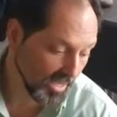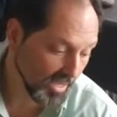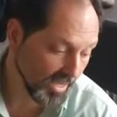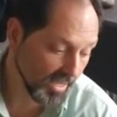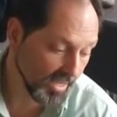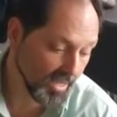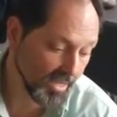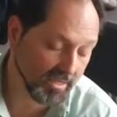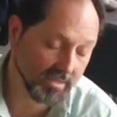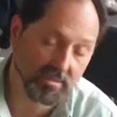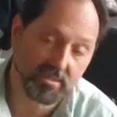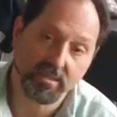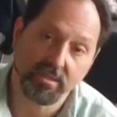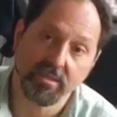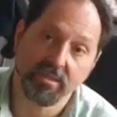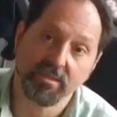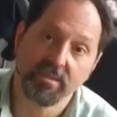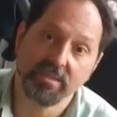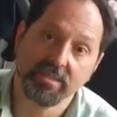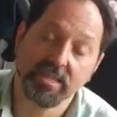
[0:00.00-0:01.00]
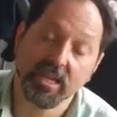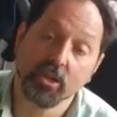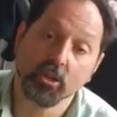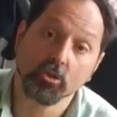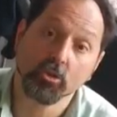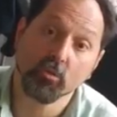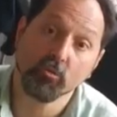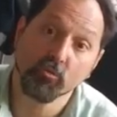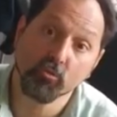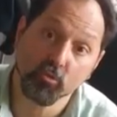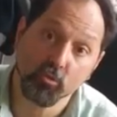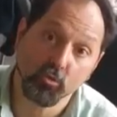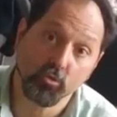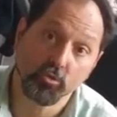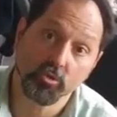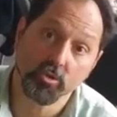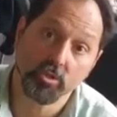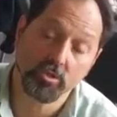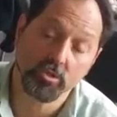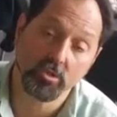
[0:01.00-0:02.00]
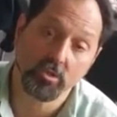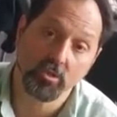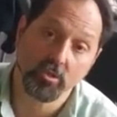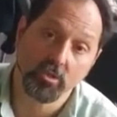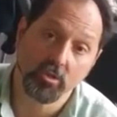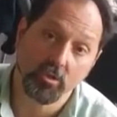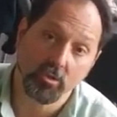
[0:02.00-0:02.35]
and take a lot of fruits.